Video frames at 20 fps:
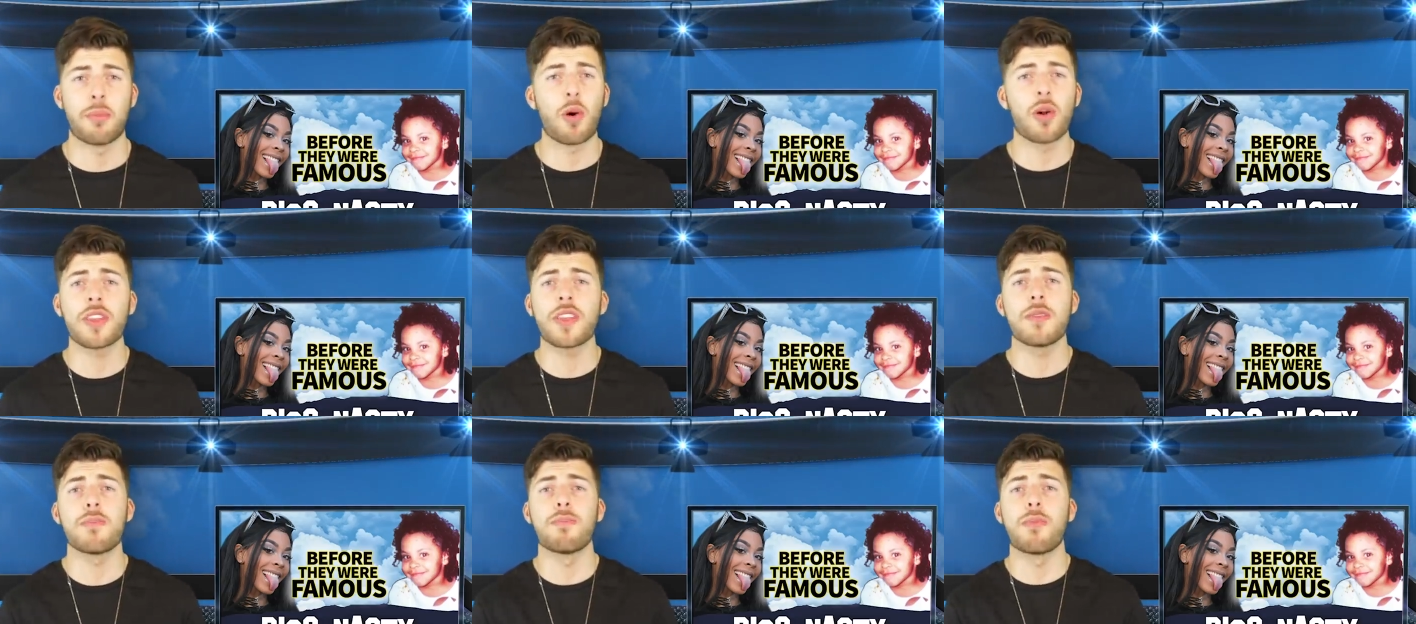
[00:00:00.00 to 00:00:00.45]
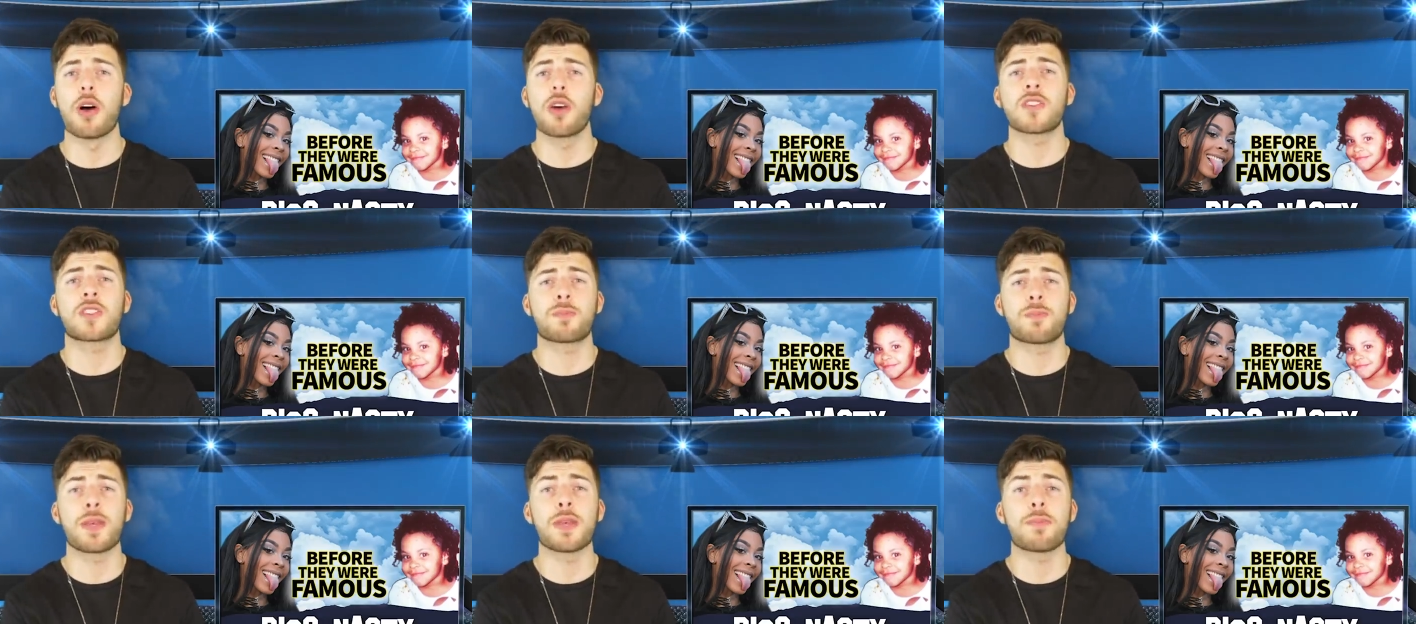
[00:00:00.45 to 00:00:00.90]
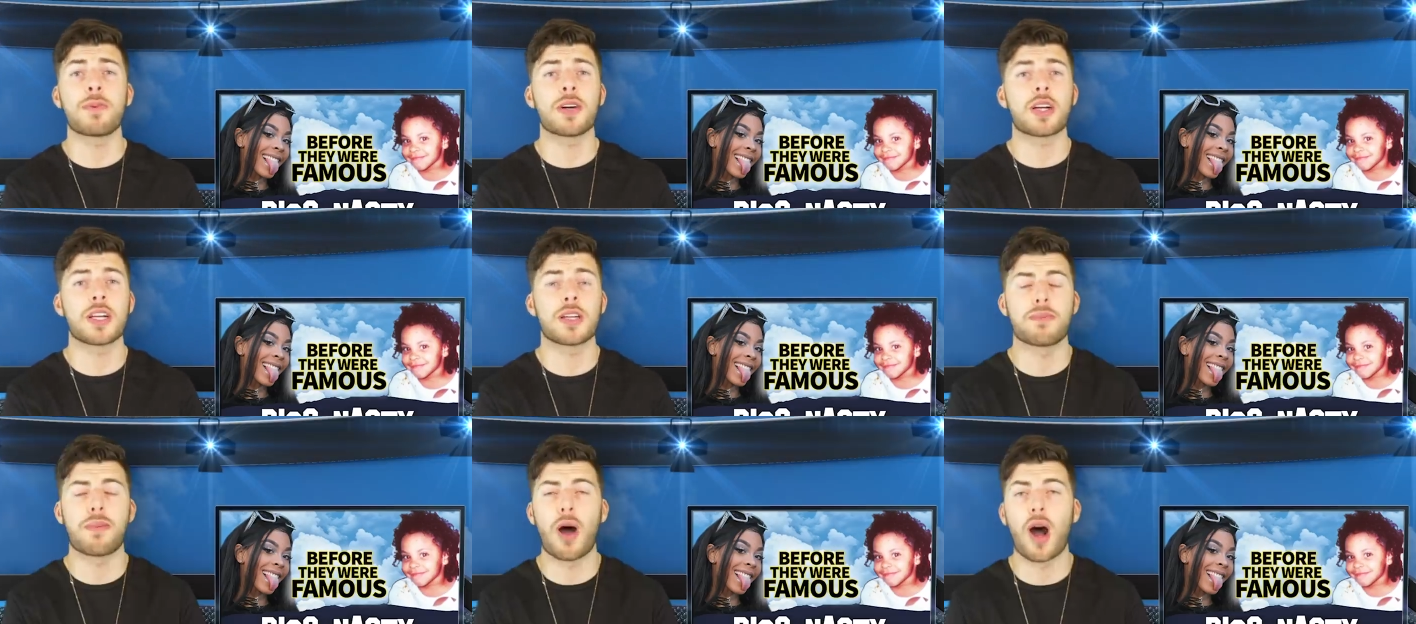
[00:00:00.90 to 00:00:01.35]
Speaker 1: more than most people
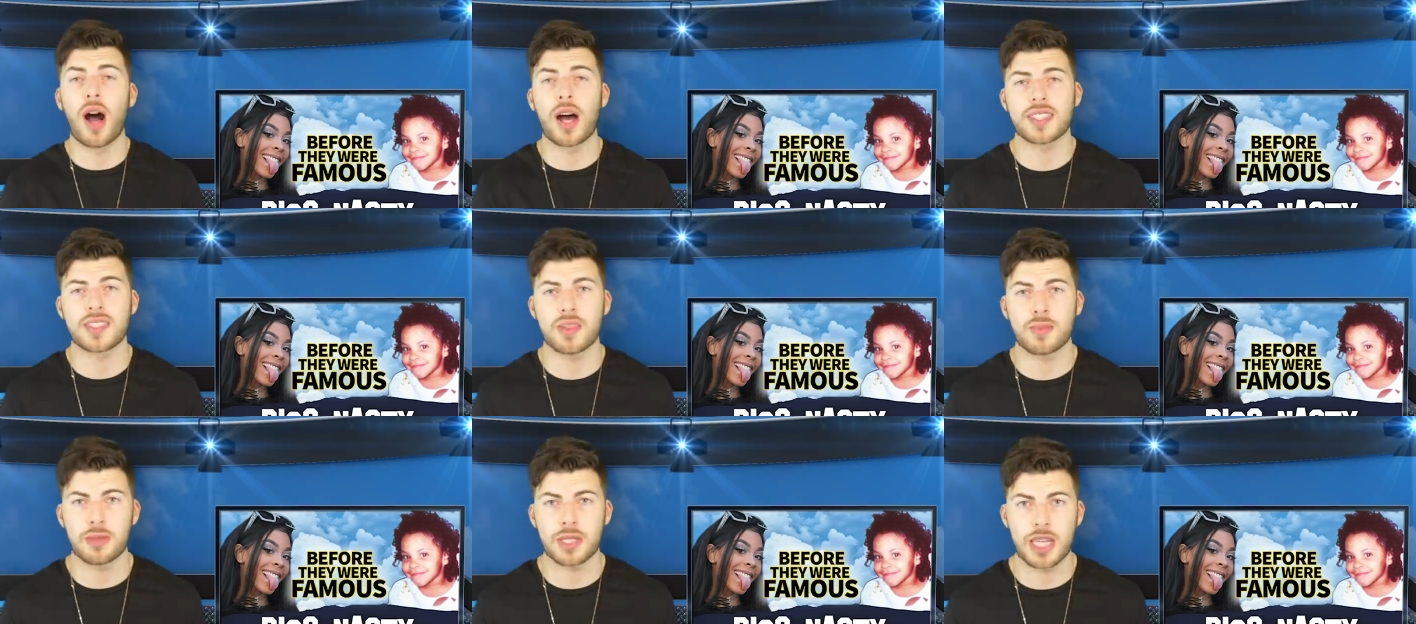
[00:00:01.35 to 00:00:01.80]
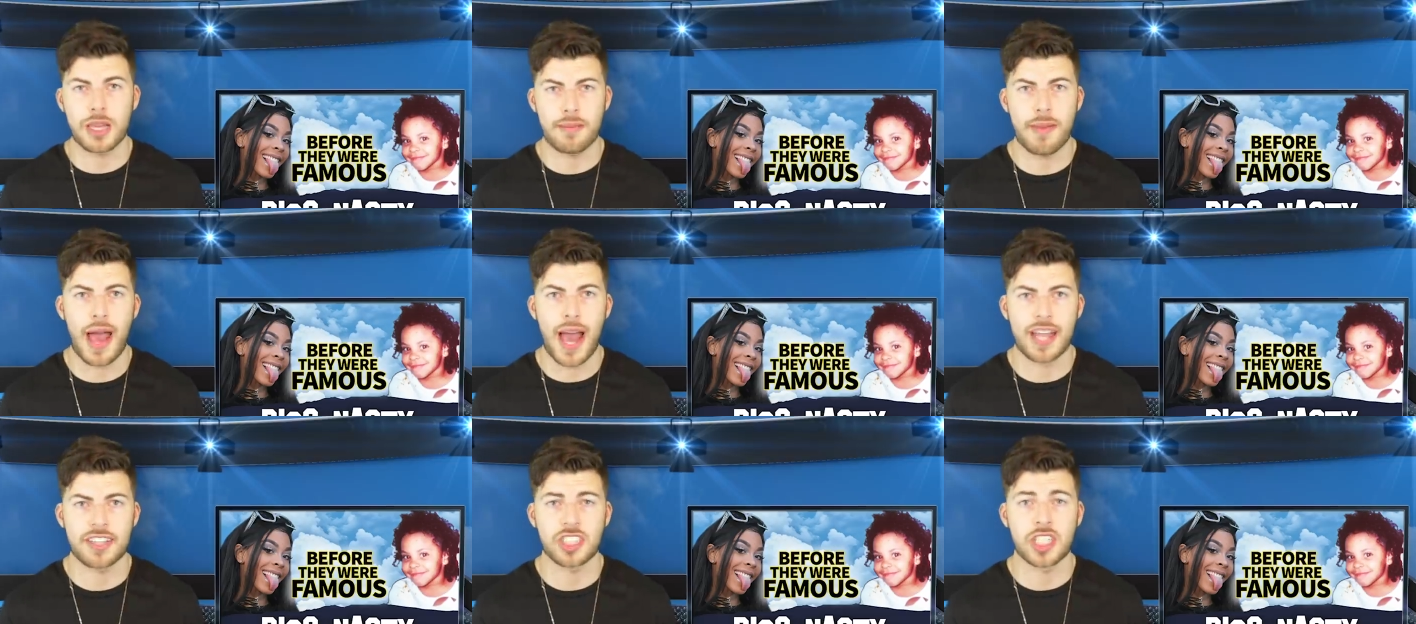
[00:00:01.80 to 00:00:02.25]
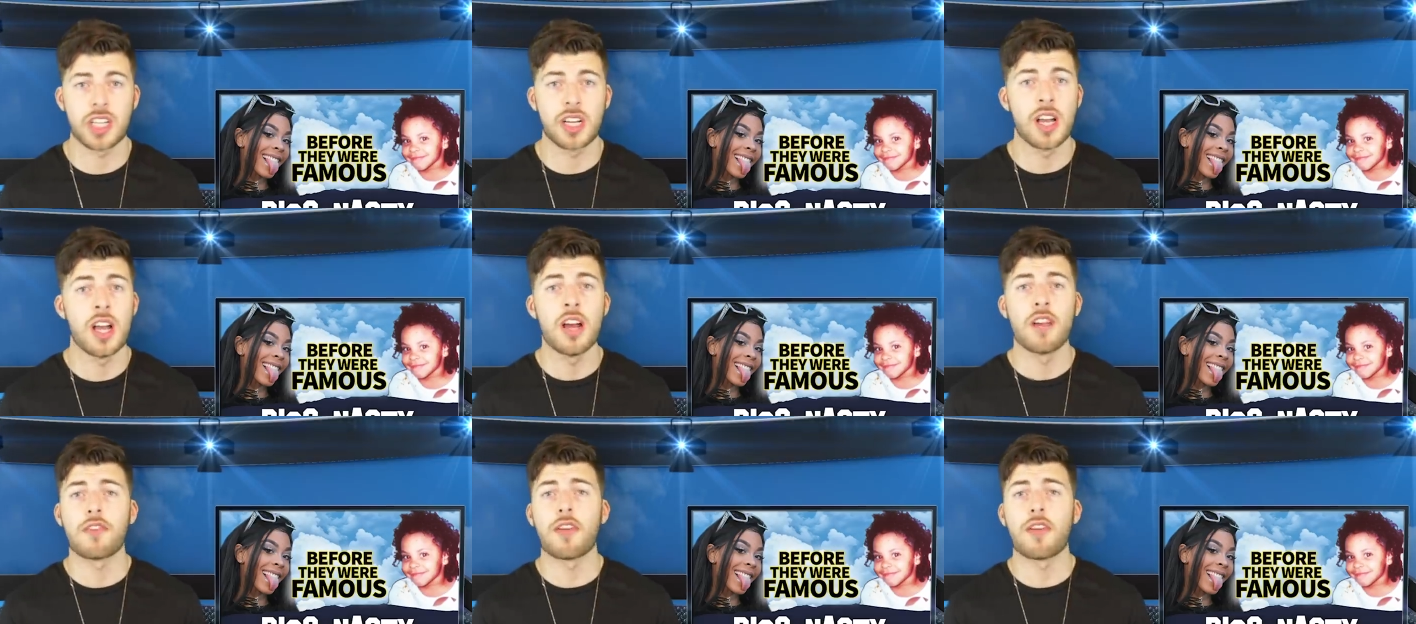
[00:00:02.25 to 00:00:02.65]
could possibly imagine.